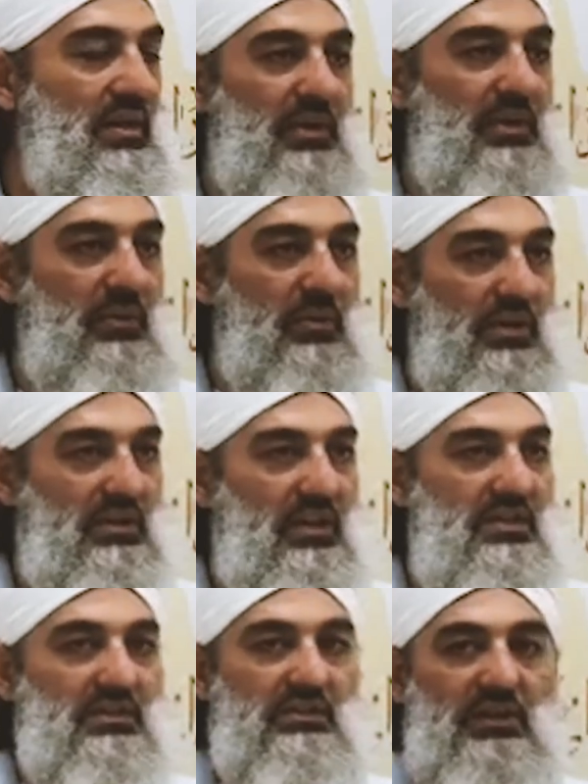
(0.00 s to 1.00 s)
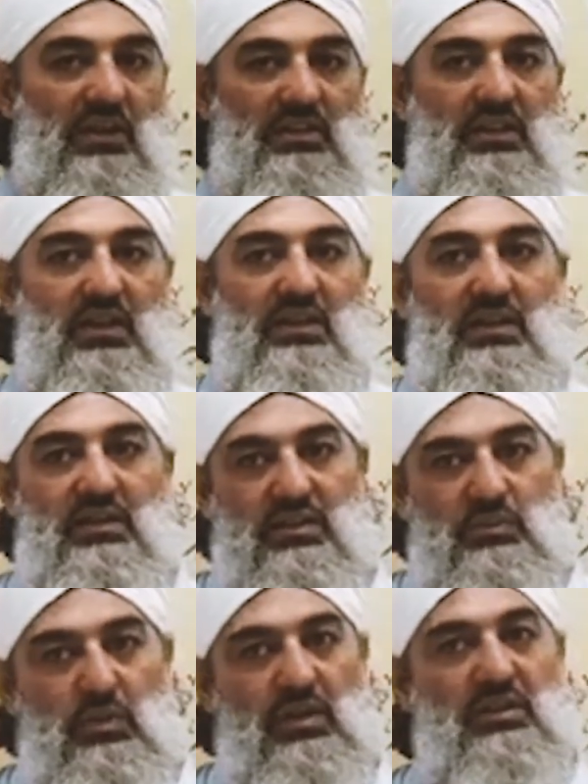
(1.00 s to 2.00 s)
But what it does invalidate is
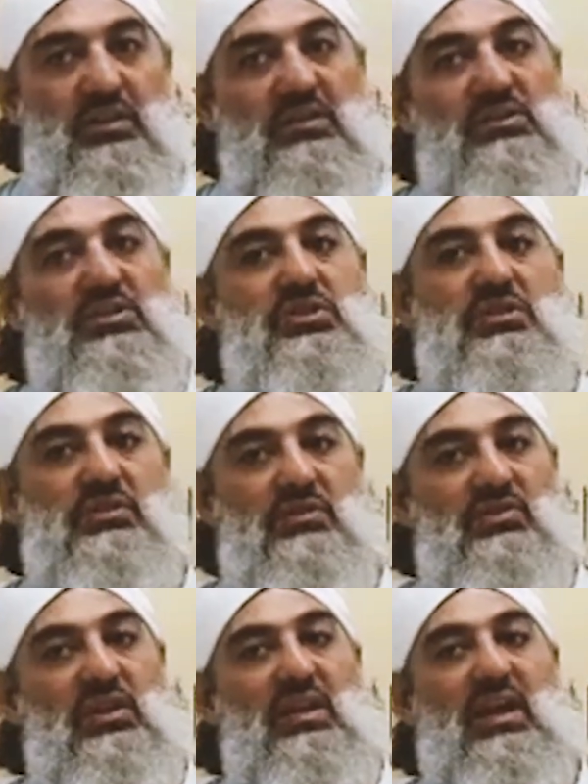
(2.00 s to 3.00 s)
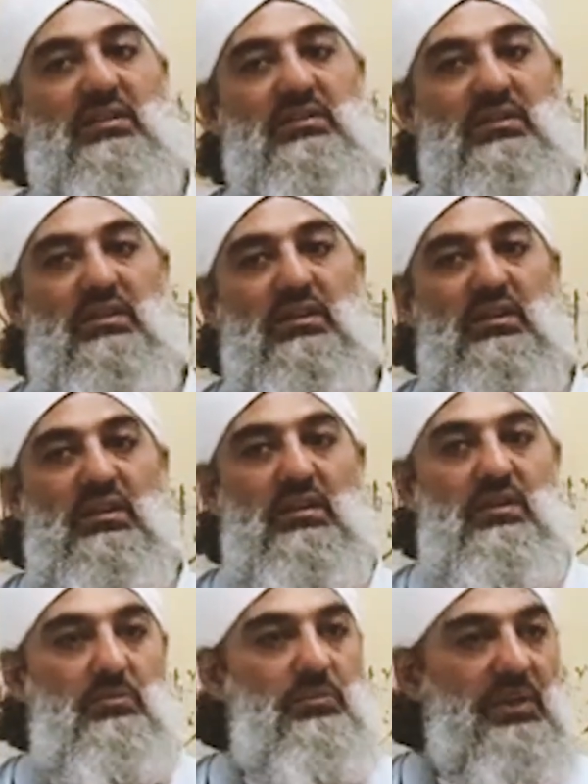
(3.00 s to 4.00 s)
one of the conditions of salat,
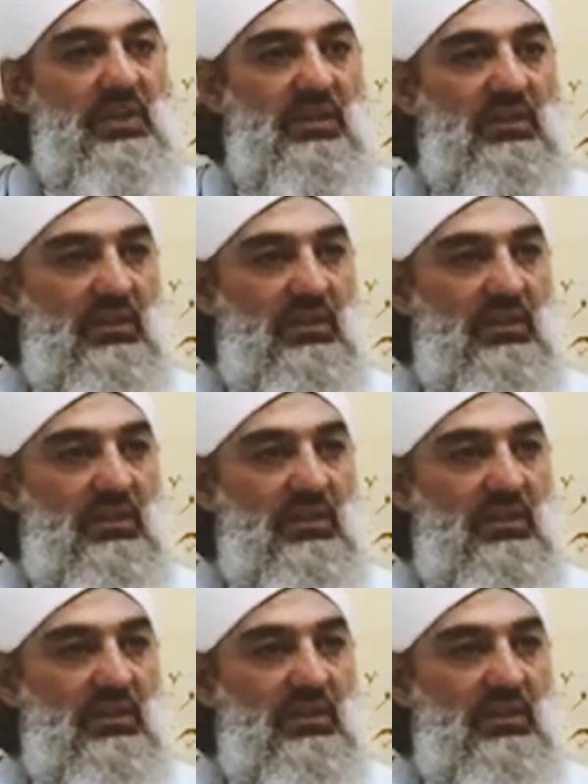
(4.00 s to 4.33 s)
being